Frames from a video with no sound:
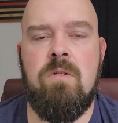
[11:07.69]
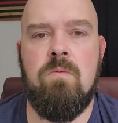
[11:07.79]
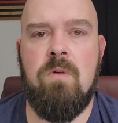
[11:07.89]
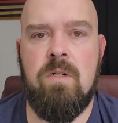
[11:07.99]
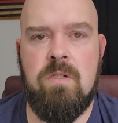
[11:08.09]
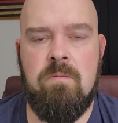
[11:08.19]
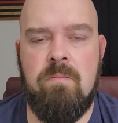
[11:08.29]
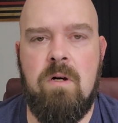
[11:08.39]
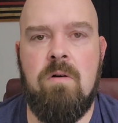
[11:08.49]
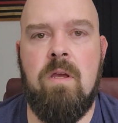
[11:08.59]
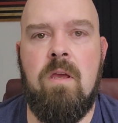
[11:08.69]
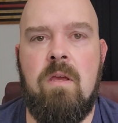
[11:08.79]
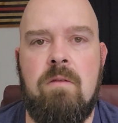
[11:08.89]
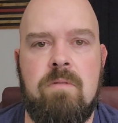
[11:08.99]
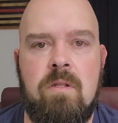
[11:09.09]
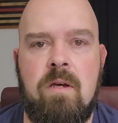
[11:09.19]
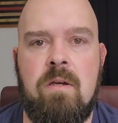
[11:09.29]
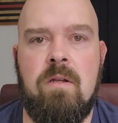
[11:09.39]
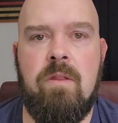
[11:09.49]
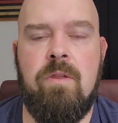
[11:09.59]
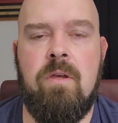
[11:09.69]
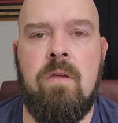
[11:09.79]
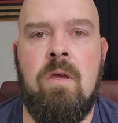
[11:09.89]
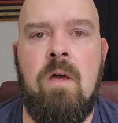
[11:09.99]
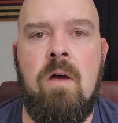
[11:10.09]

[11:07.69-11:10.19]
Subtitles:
You can watch some ball games and that kind of thing.